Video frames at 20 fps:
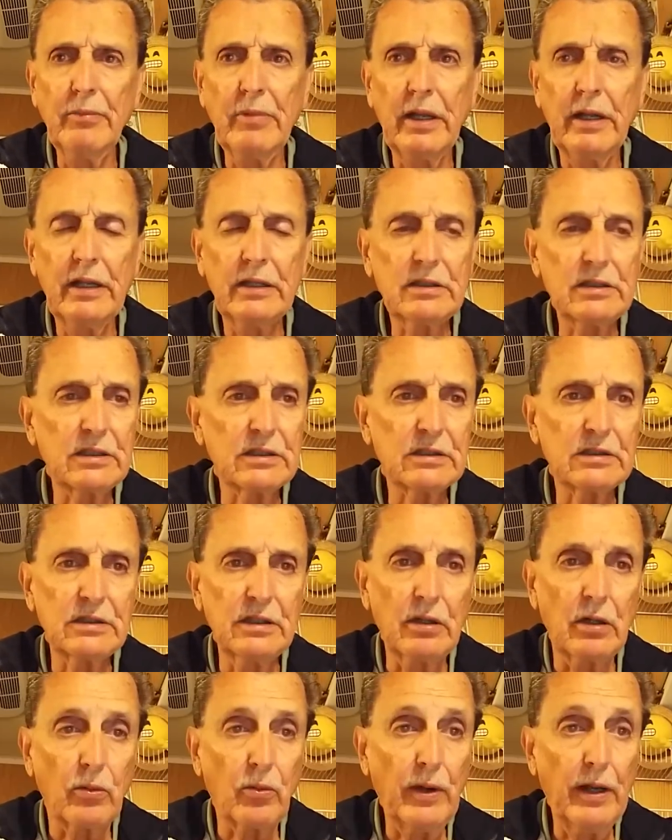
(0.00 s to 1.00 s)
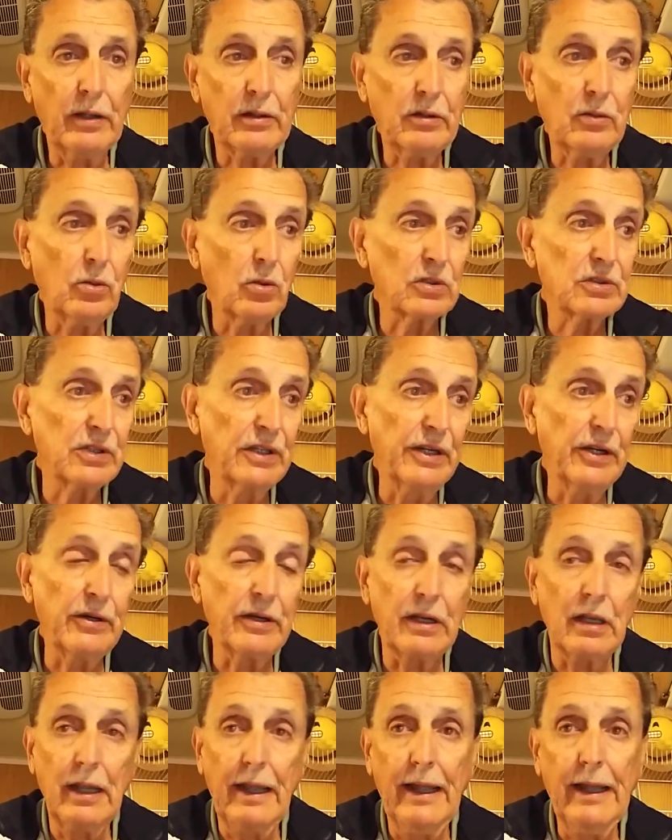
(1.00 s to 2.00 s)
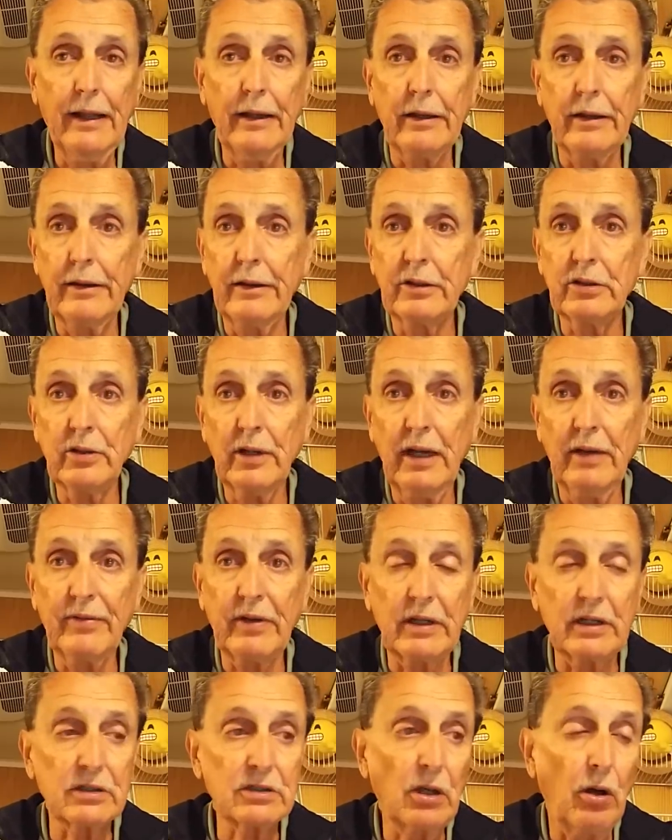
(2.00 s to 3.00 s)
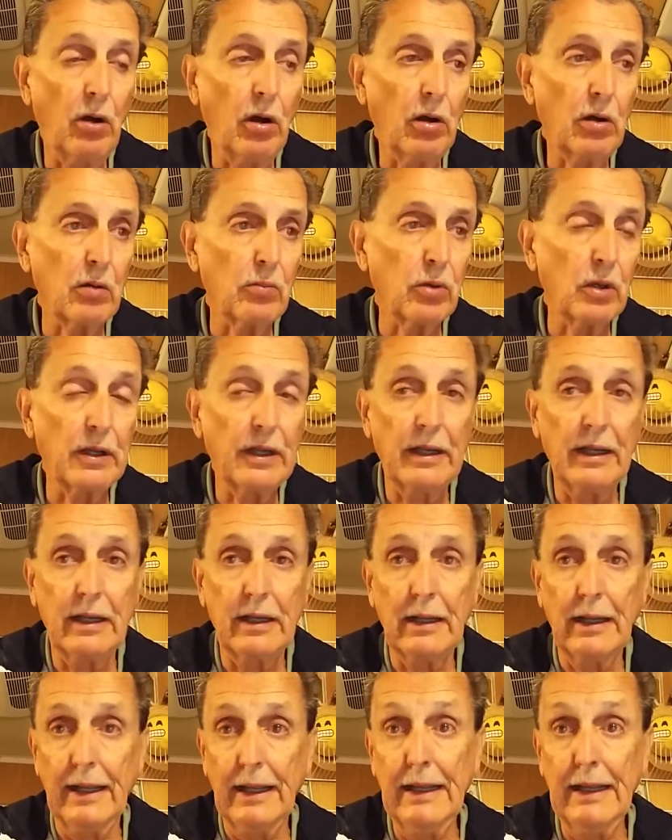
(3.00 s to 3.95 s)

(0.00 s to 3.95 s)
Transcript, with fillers: but it's just you know around of course near Atlanta the traffic is horrible, and it,